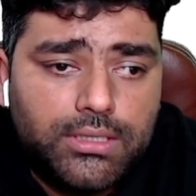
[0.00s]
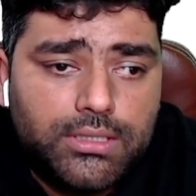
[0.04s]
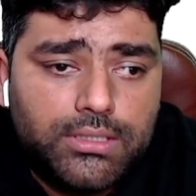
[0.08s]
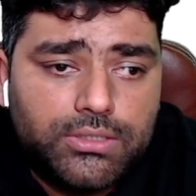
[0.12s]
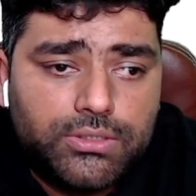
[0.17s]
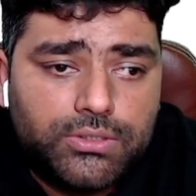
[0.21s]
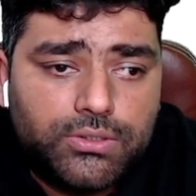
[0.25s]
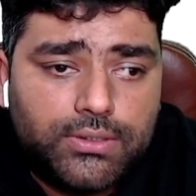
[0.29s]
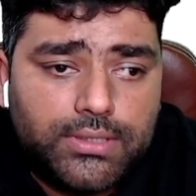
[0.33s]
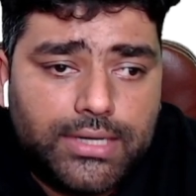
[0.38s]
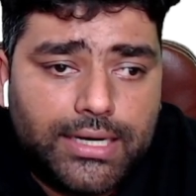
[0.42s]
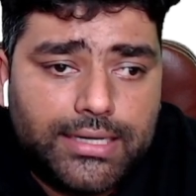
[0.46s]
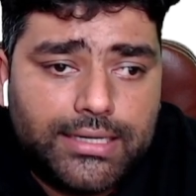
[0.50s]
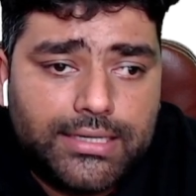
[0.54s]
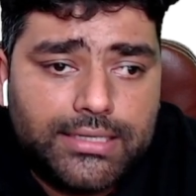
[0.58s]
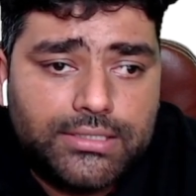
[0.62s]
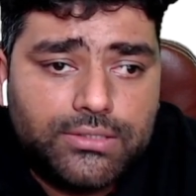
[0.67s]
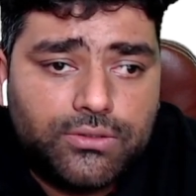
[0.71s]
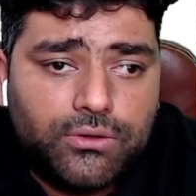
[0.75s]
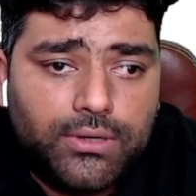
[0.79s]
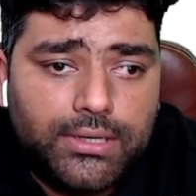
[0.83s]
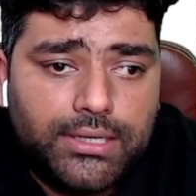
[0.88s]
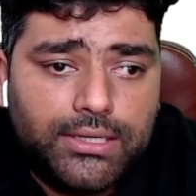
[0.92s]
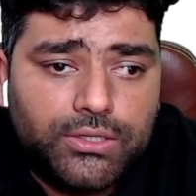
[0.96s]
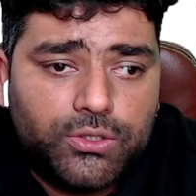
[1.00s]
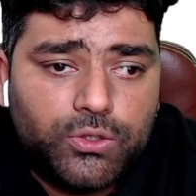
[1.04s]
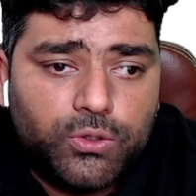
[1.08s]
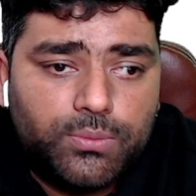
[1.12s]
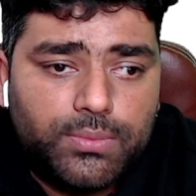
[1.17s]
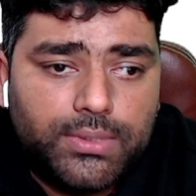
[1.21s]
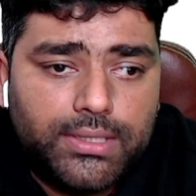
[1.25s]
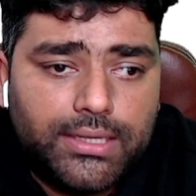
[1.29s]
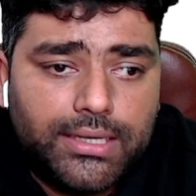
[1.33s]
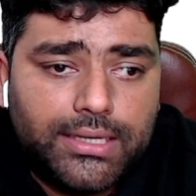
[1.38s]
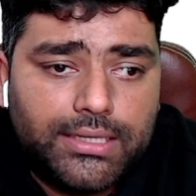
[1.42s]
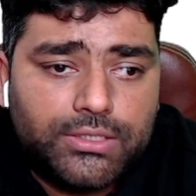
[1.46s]
So that is going to
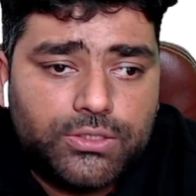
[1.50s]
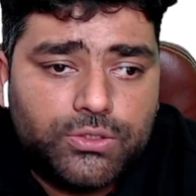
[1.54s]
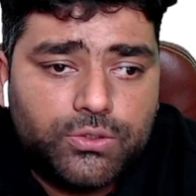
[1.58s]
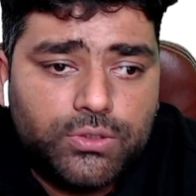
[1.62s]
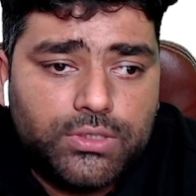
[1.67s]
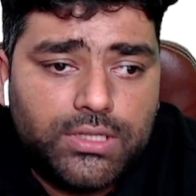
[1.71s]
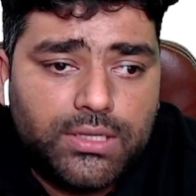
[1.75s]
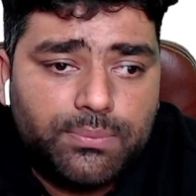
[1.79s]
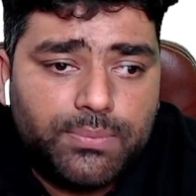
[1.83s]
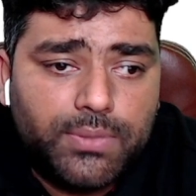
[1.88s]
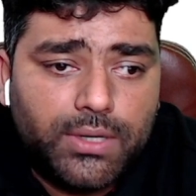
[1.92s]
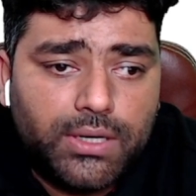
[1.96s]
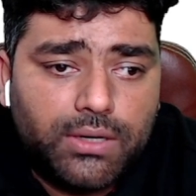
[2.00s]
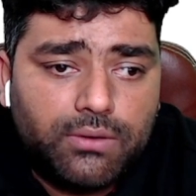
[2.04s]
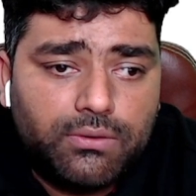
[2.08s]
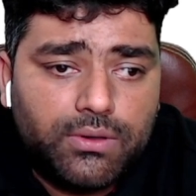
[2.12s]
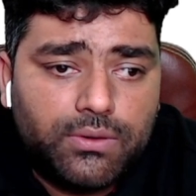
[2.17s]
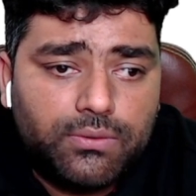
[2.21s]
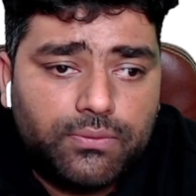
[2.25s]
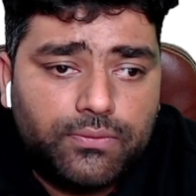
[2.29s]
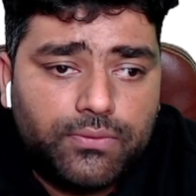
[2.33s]
be x to the power